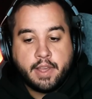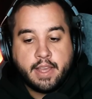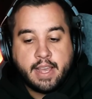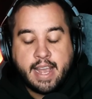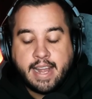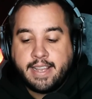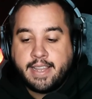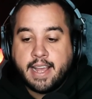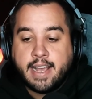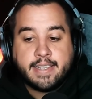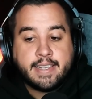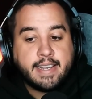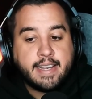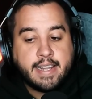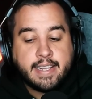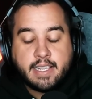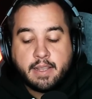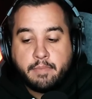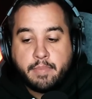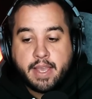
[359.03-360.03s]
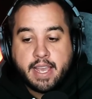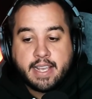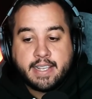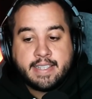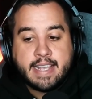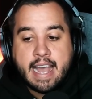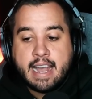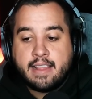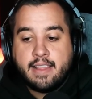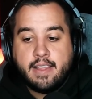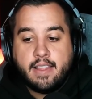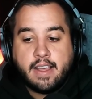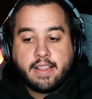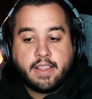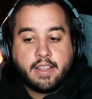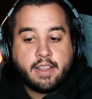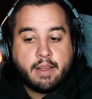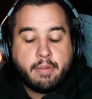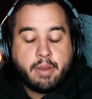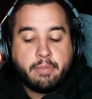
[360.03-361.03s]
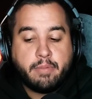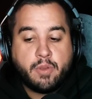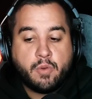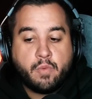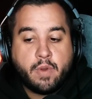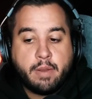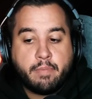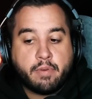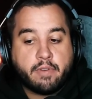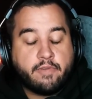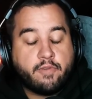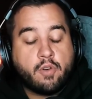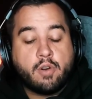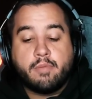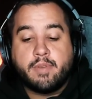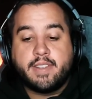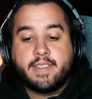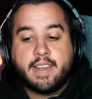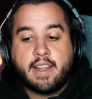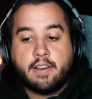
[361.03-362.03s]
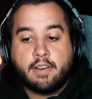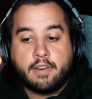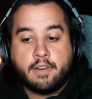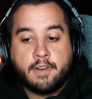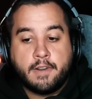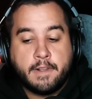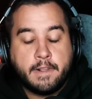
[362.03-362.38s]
It doesn't need to be exactly like the WWE Performance Center